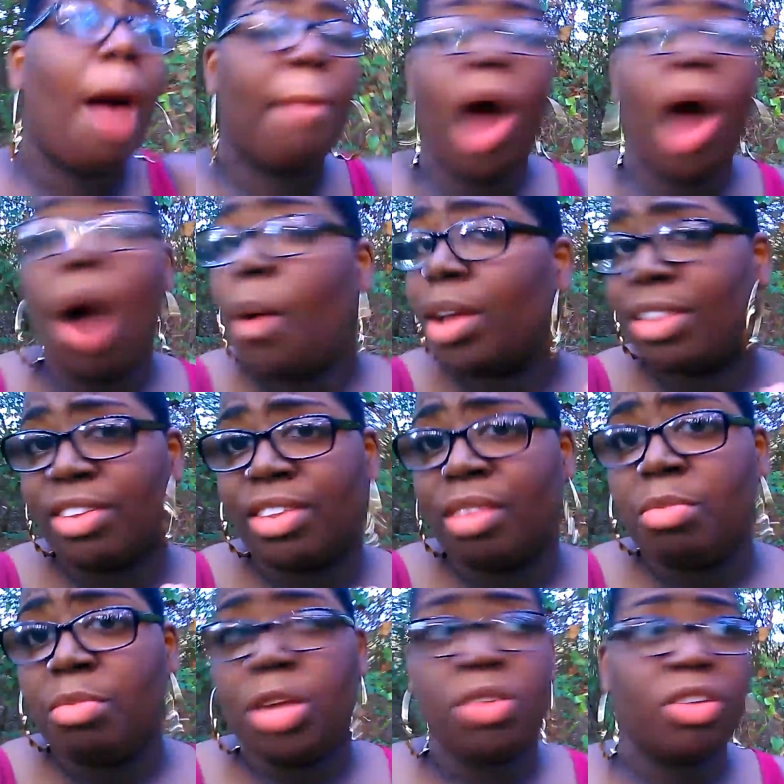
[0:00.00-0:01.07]
I'm always
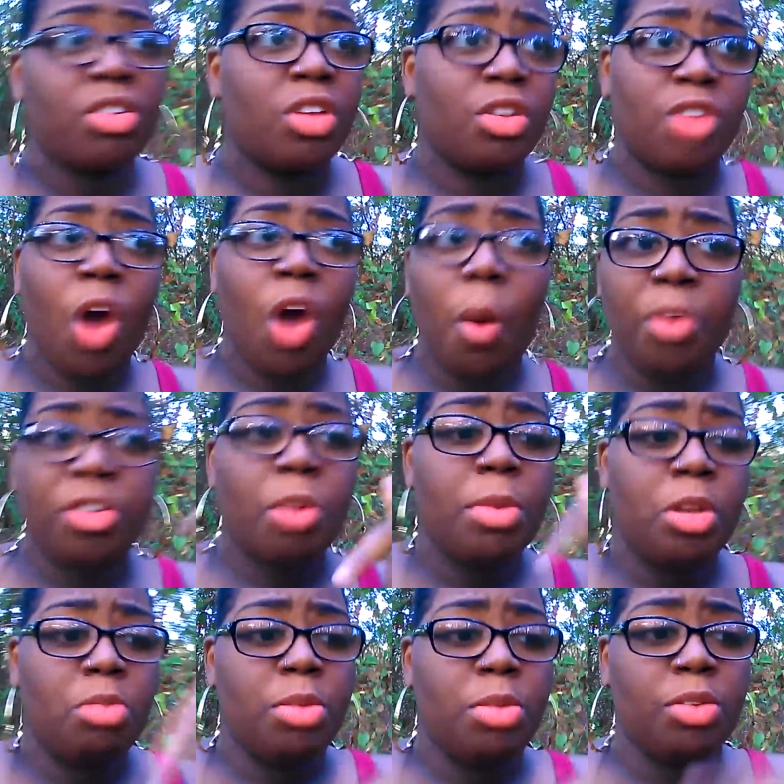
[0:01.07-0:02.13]
listening to music. So it's always
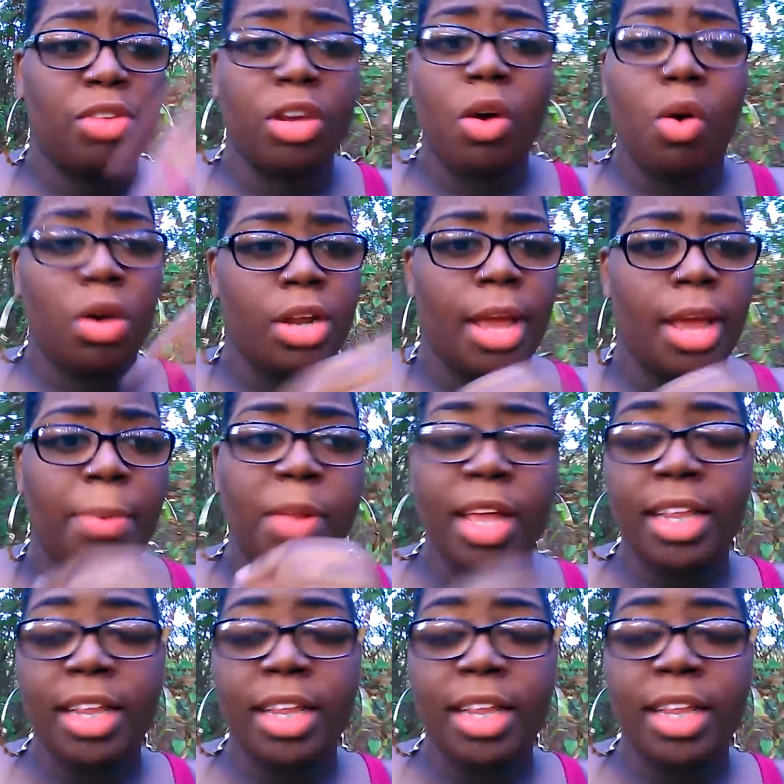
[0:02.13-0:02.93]
going to be new music on that